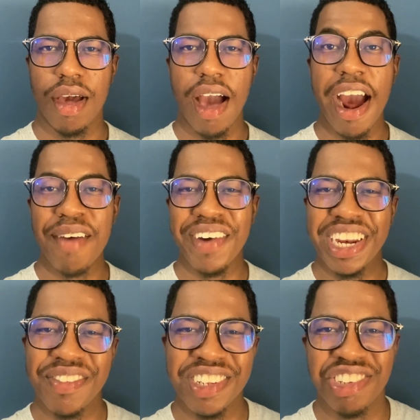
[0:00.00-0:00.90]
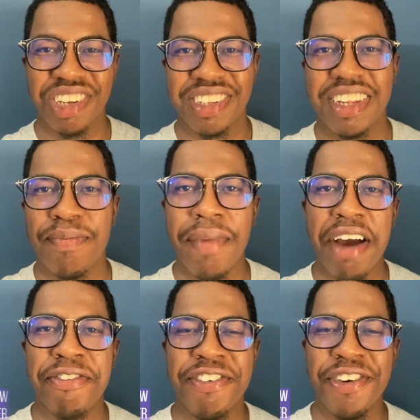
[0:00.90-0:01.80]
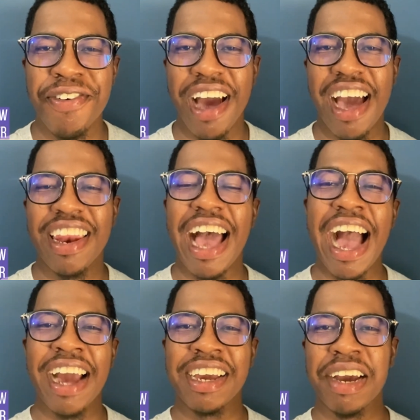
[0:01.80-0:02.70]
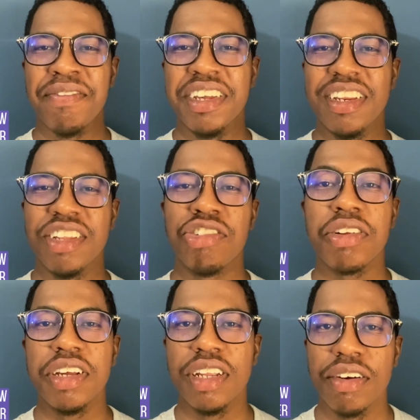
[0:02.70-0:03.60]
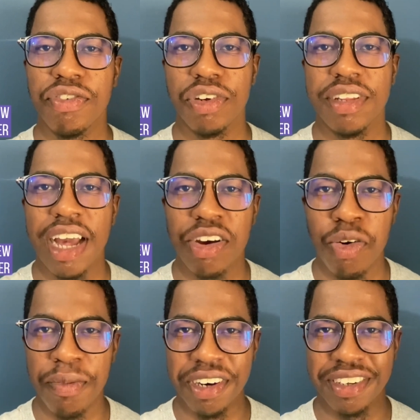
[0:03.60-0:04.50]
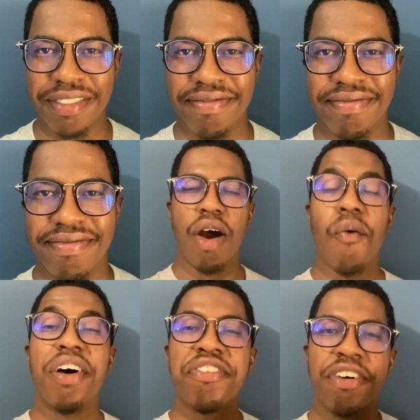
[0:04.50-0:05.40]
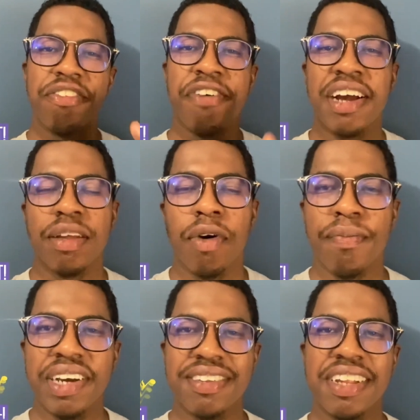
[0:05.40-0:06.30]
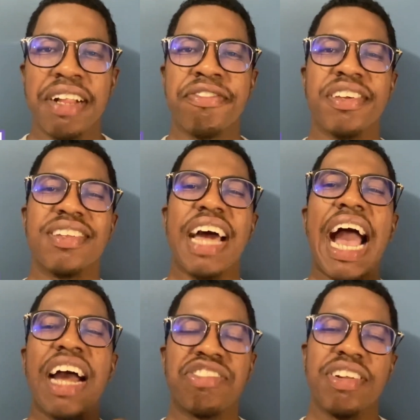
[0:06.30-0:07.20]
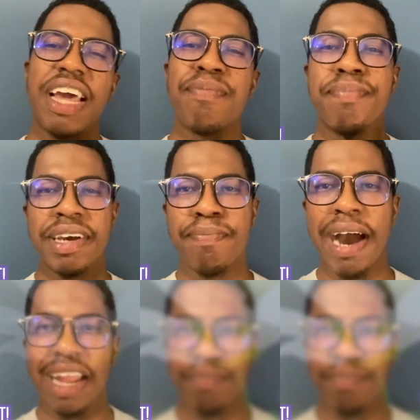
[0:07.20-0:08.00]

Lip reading: Hi, my name is Justin Matthew, and I am the district leader for Tacuma. One fun fact about myself is I actually like big band